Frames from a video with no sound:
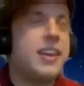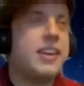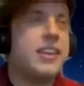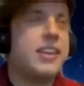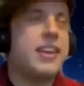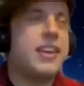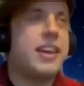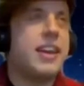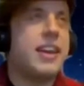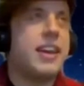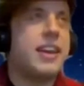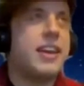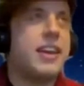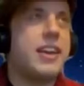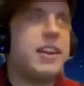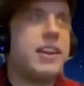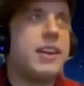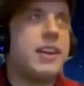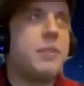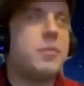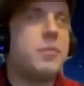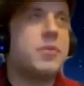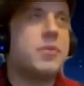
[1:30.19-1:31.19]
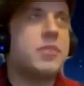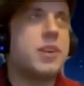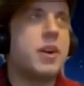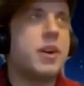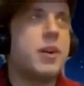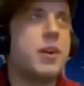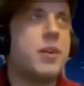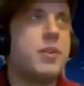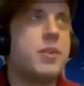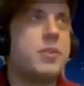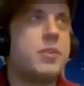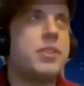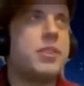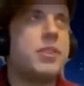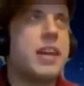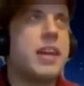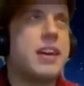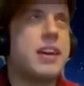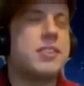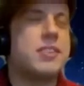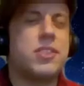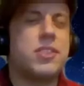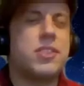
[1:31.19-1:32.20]
it was
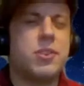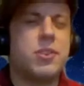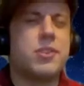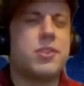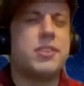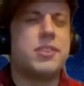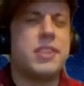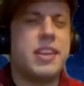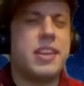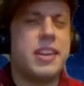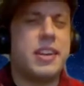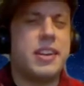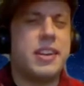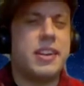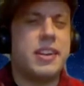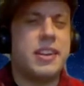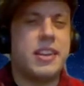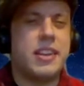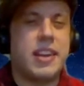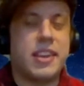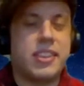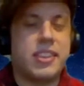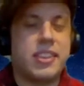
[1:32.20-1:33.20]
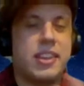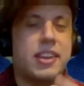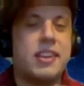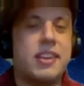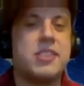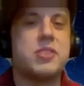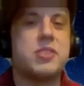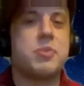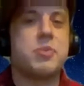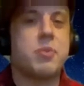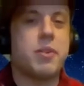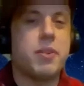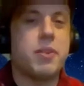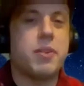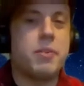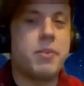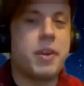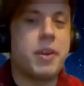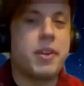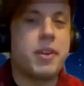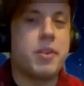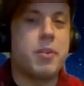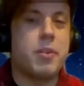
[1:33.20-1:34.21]
2013, I think, because you
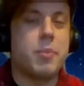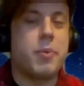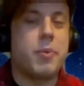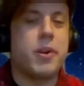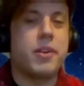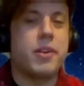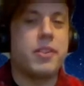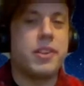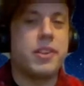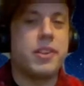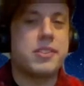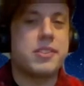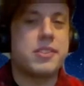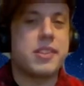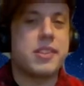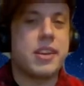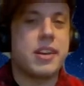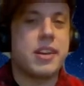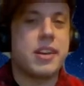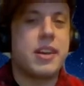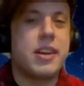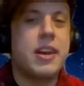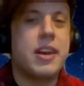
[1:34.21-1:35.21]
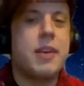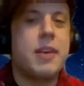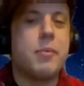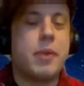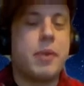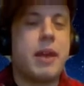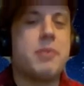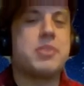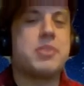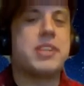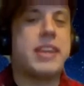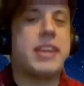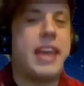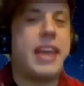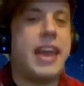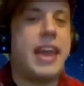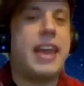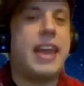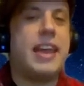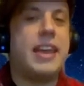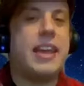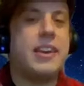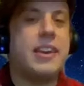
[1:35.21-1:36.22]
were part of this. When I was at
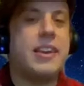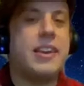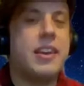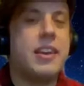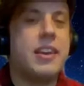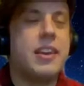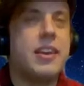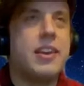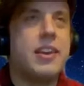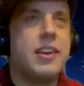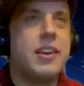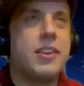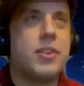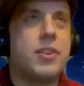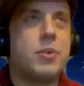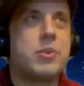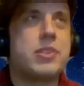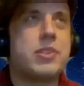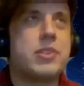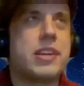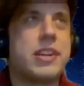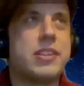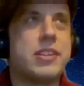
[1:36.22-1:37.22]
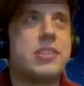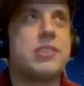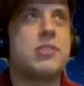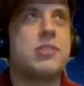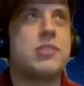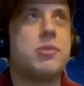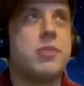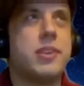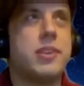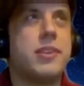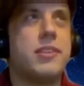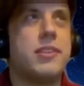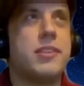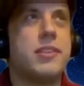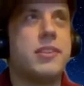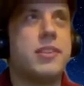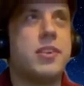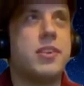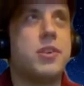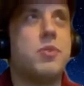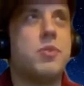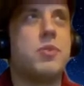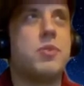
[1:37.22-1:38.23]
Kane, there was like a student
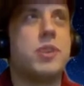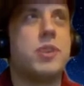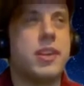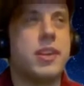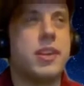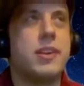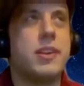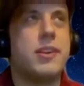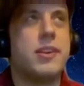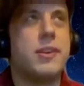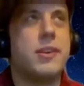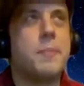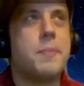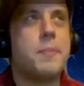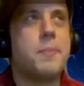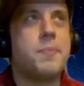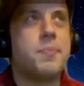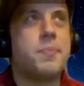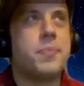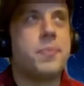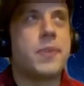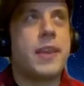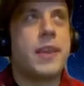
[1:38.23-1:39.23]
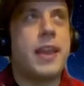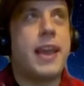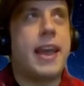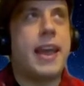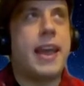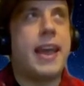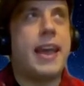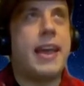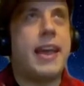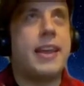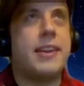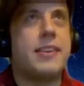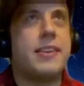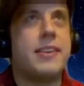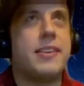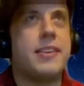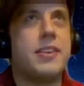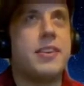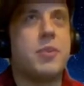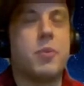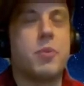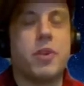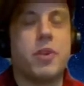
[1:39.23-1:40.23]
union, and
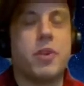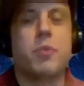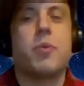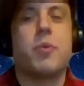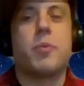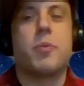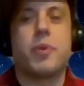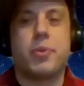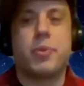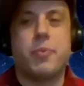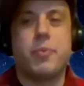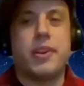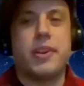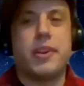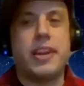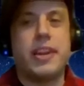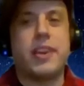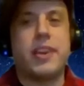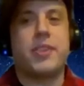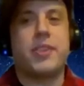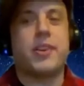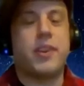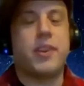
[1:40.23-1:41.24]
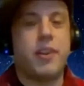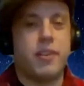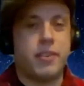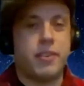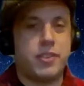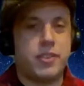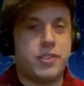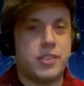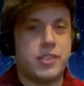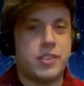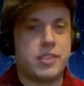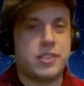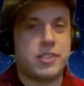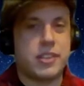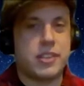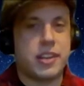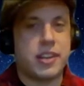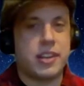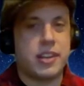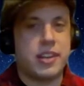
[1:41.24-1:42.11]
you were with one of the other colleges,